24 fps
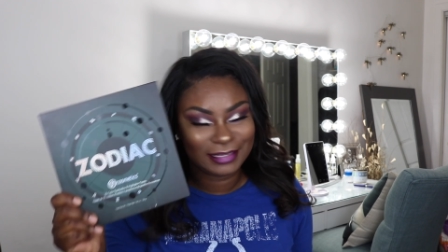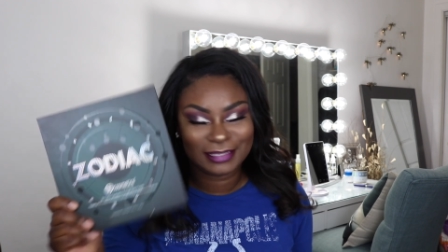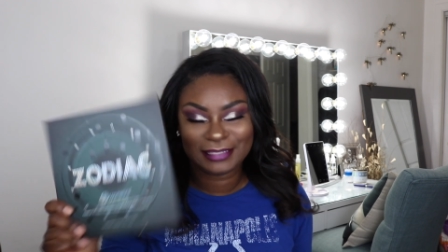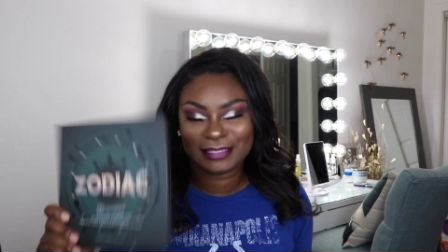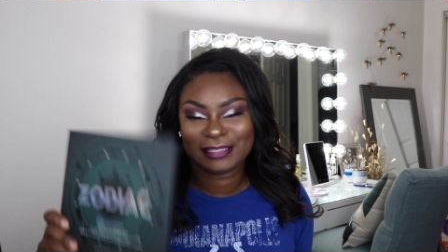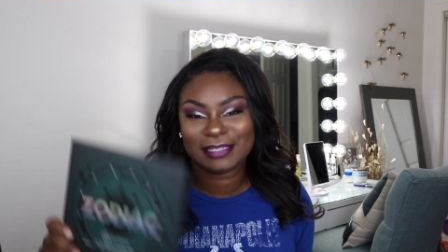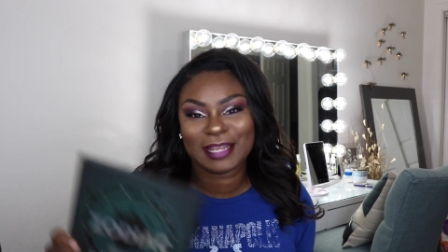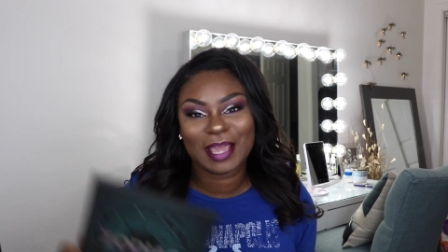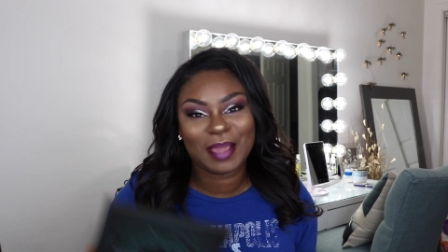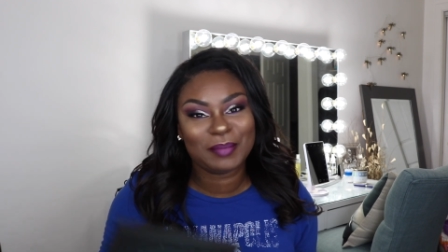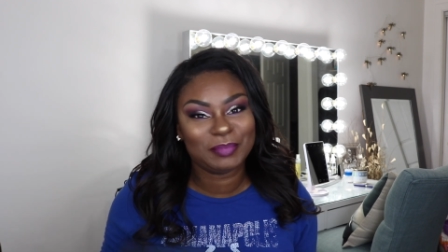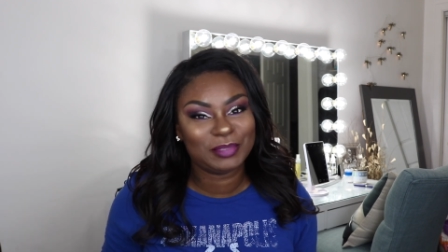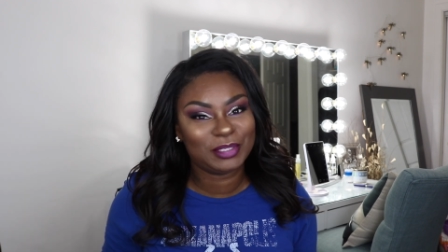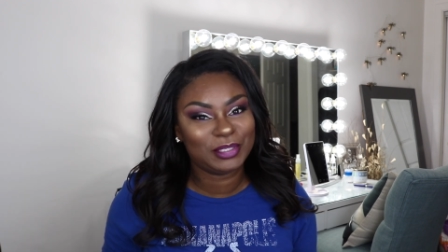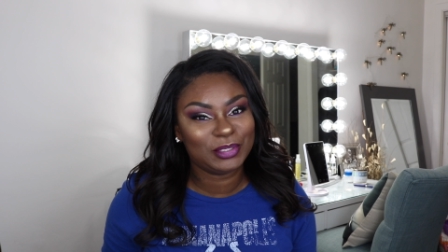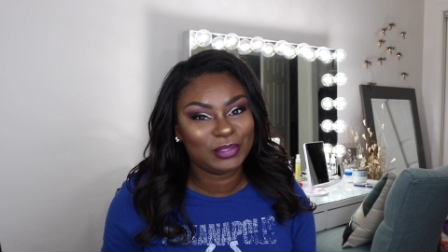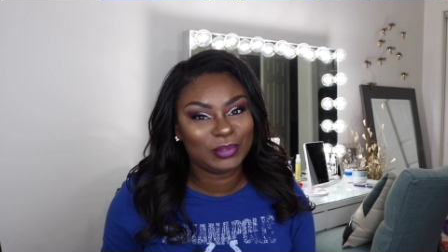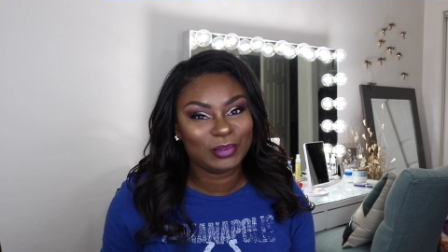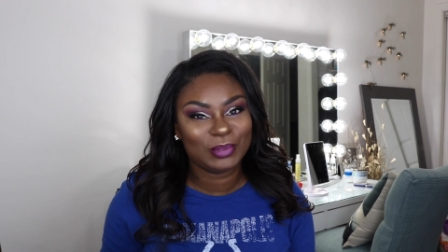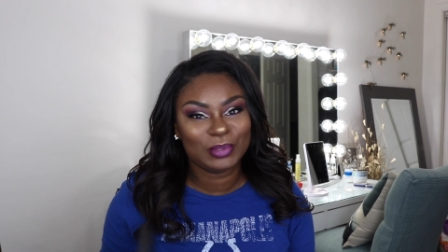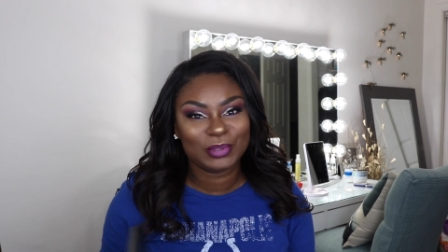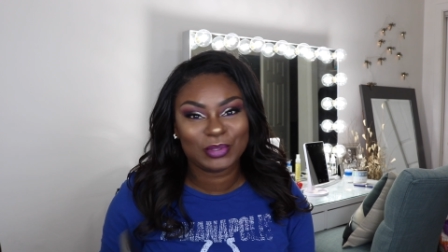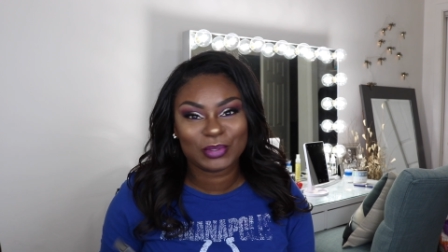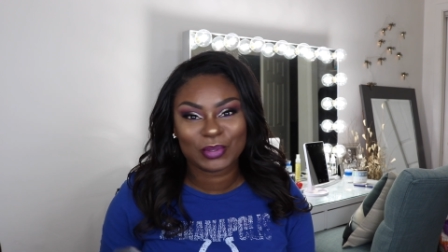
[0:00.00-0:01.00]
It's time to
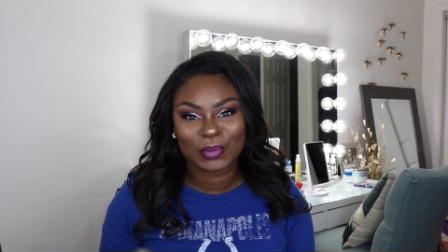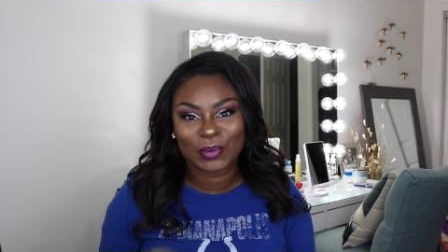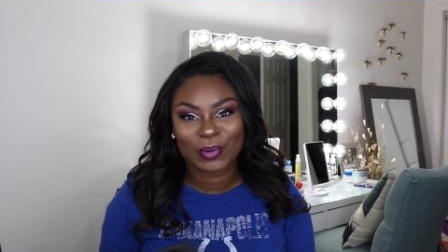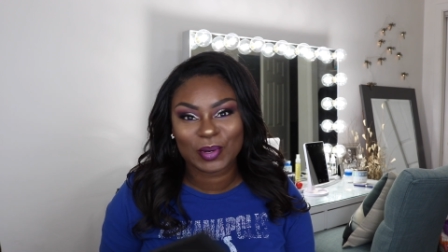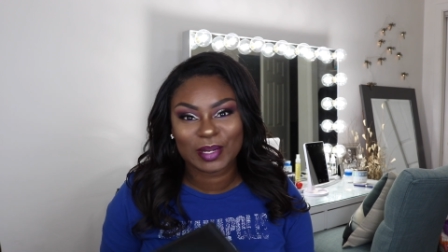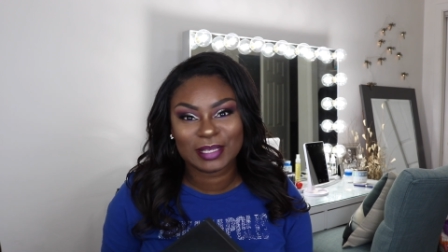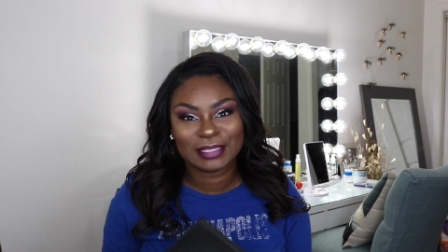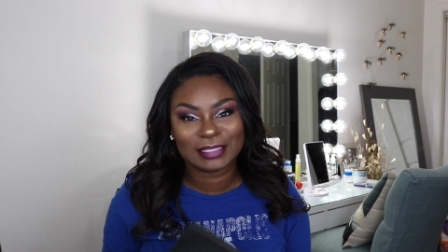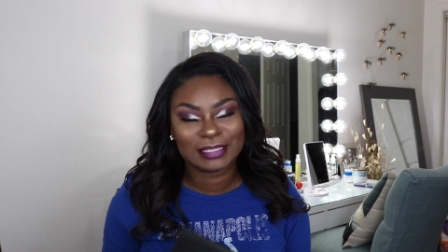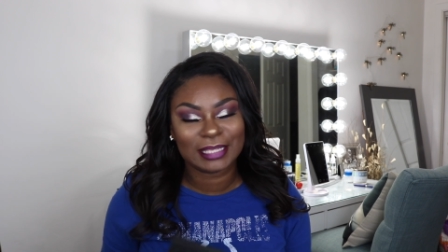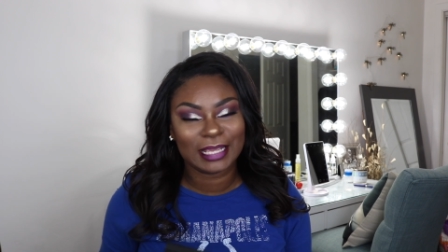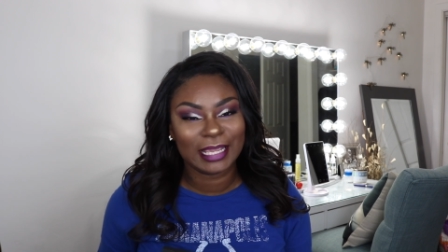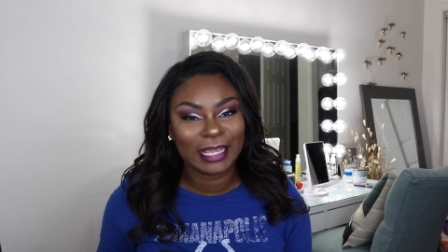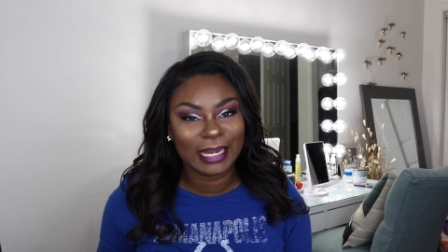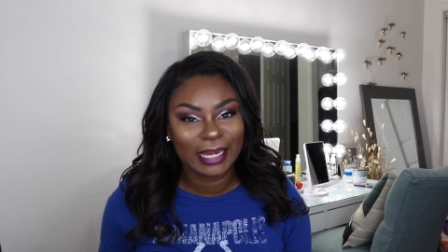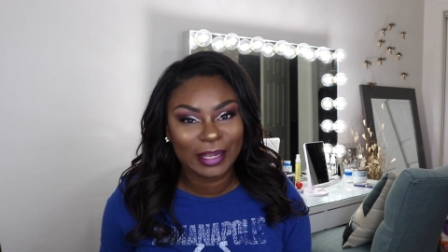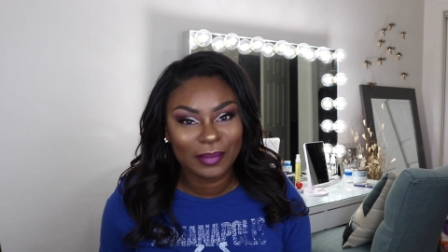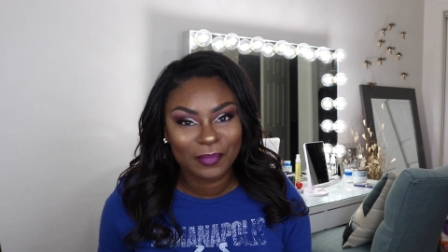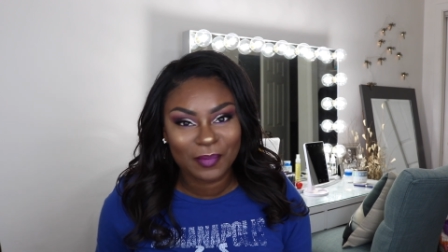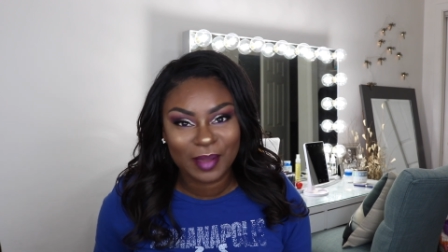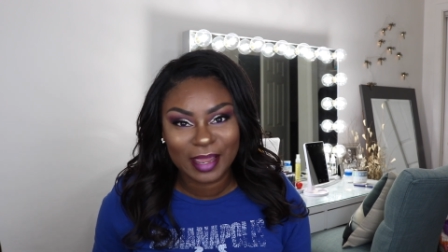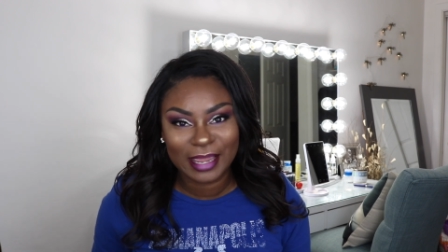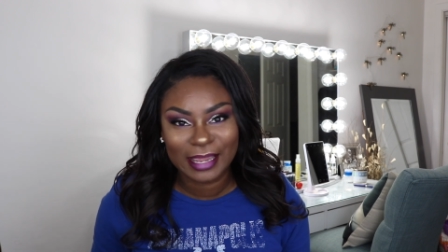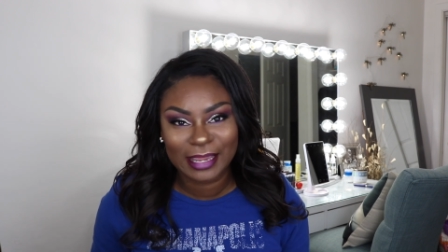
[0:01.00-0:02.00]
do the Taurus
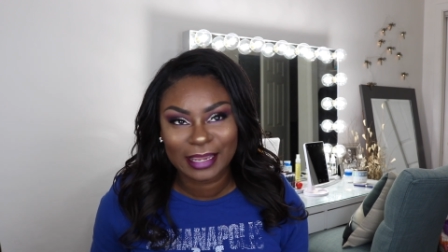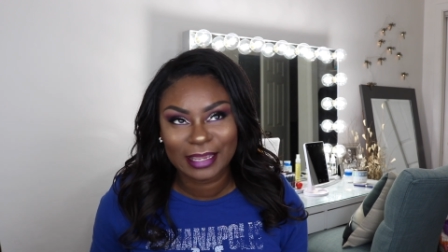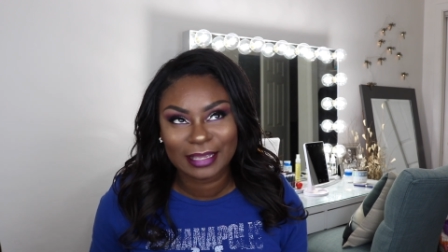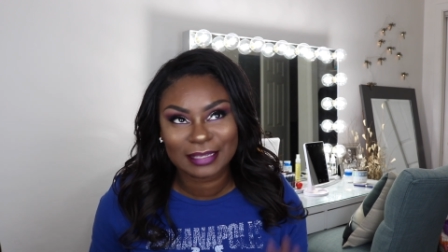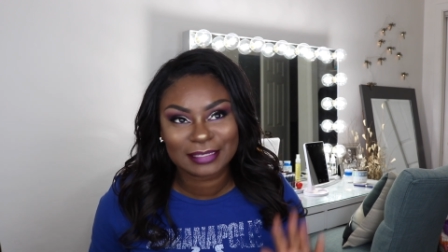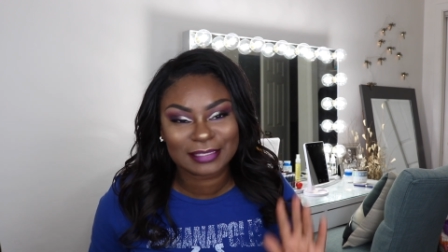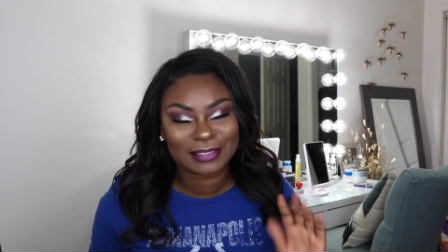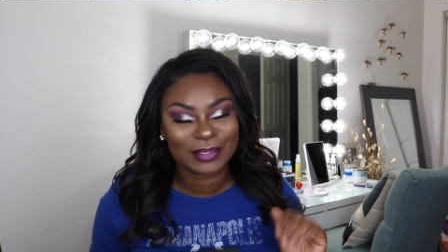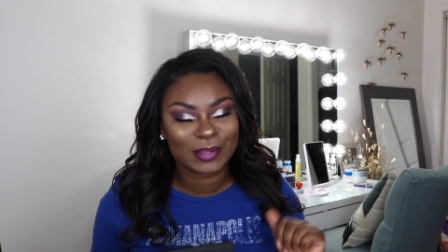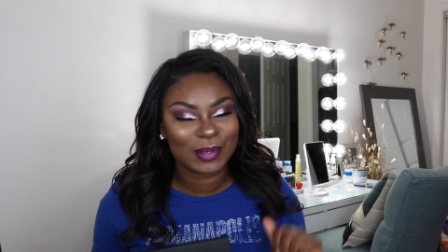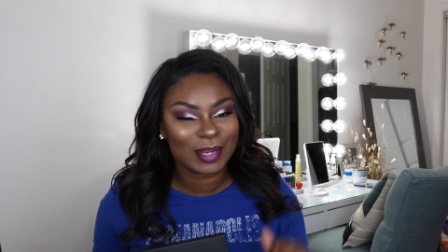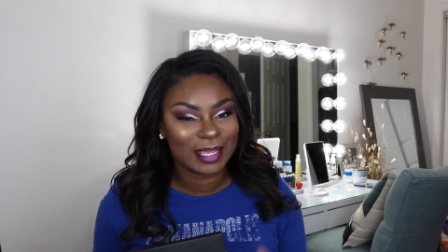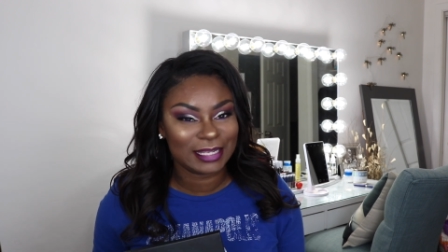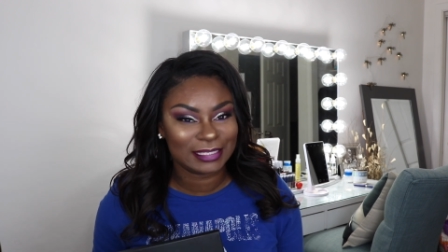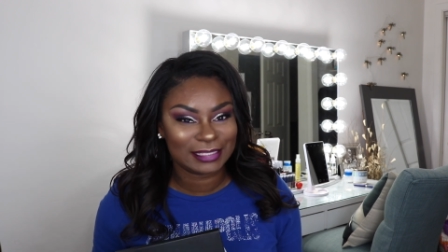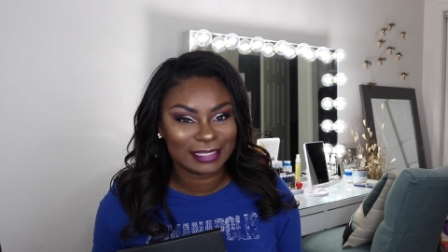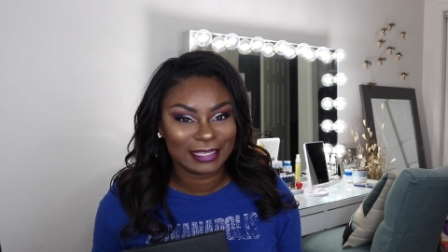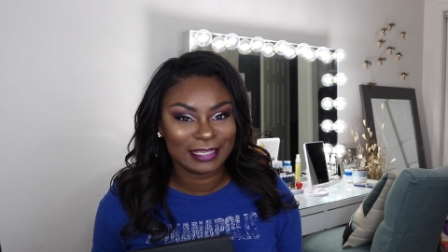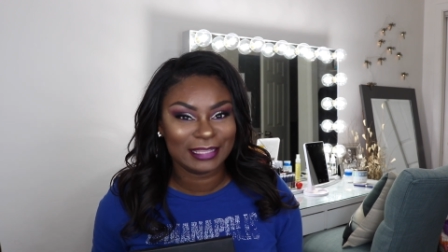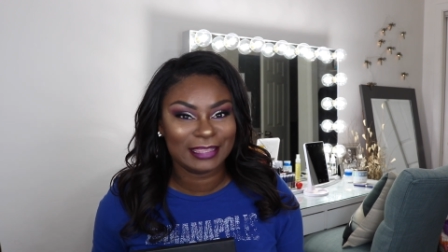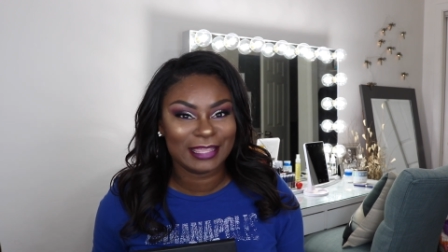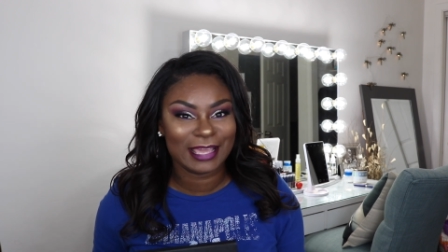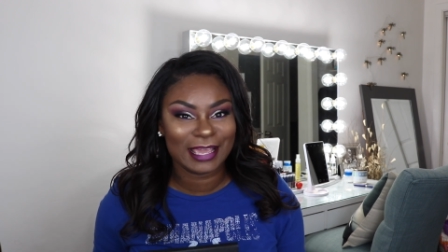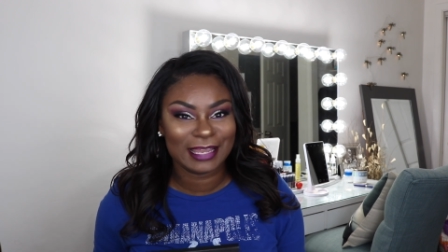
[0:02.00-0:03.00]
anyway, so let's
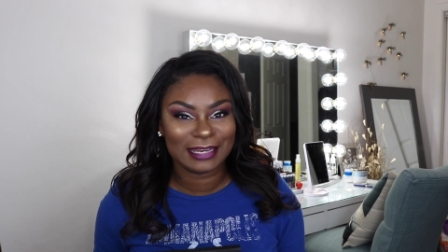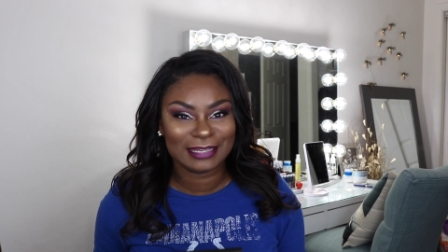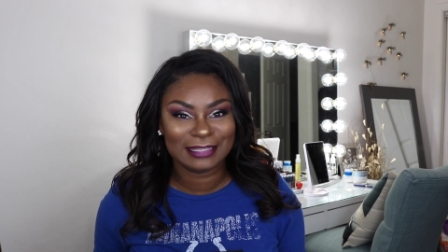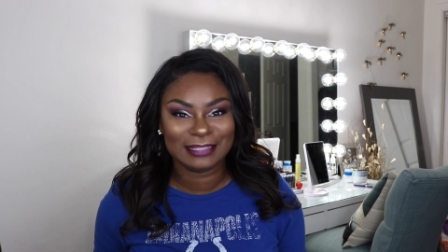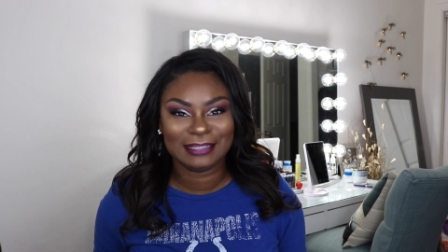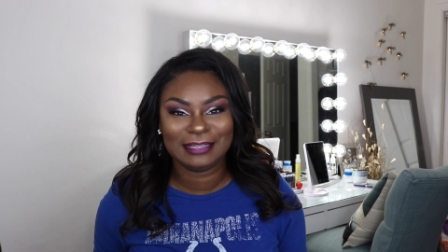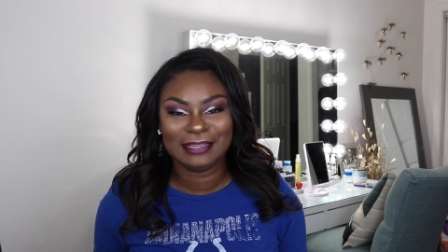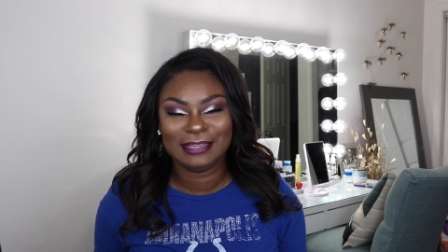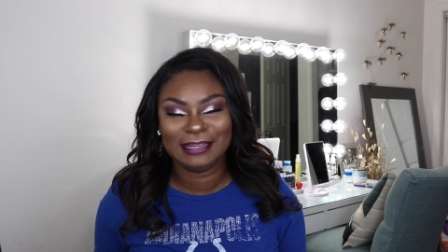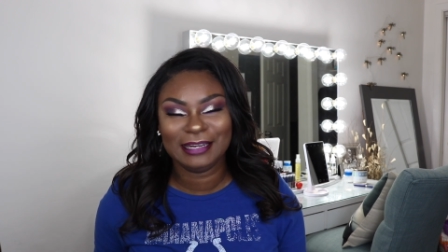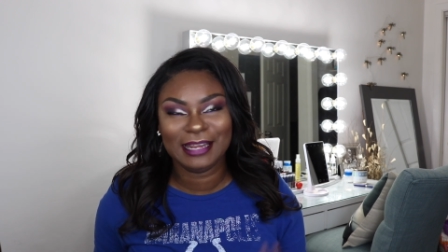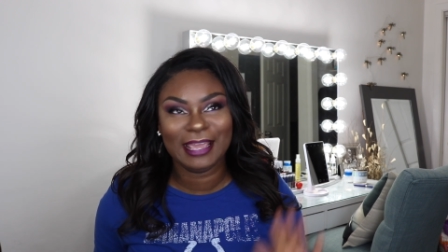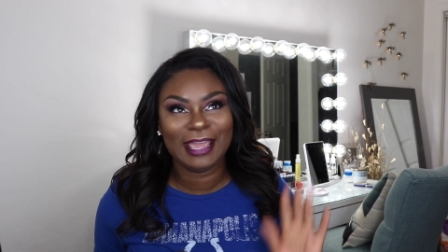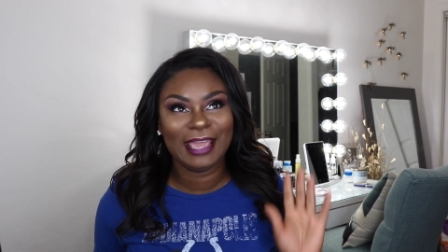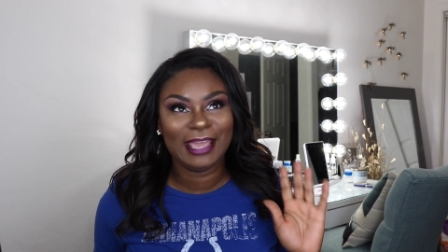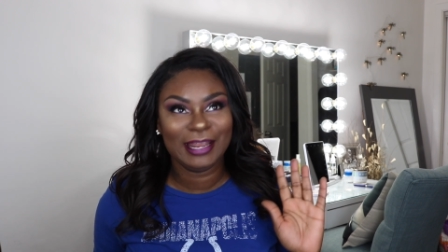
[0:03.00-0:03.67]
get that done.